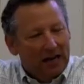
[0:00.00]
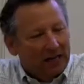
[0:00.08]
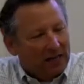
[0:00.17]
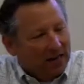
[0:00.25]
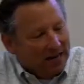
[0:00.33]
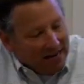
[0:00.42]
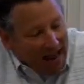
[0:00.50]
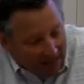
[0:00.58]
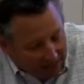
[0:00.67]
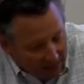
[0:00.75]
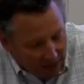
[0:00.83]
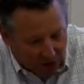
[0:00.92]
and
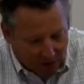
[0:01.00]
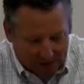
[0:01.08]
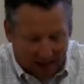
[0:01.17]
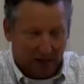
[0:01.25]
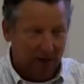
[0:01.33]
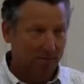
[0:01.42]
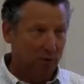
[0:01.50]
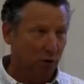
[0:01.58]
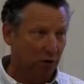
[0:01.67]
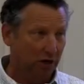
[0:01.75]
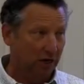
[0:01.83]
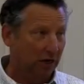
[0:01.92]
connecting to that
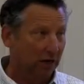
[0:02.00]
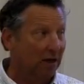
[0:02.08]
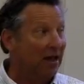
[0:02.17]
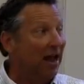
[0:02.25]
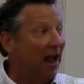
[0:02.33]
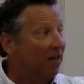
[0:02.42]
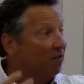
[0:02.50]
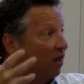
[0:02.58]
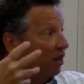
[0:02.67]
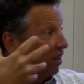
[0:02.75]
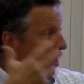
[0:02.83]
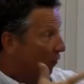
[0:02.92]
community,
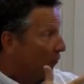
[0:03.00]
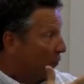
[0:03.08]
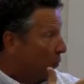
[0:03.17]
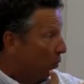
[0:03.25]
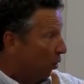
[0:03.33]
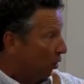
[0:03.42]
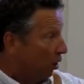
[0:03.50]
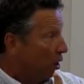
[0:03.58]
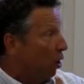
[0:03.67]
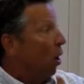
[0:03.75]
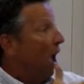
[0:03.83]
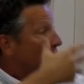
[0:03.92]
and then
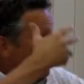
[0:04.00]
therefore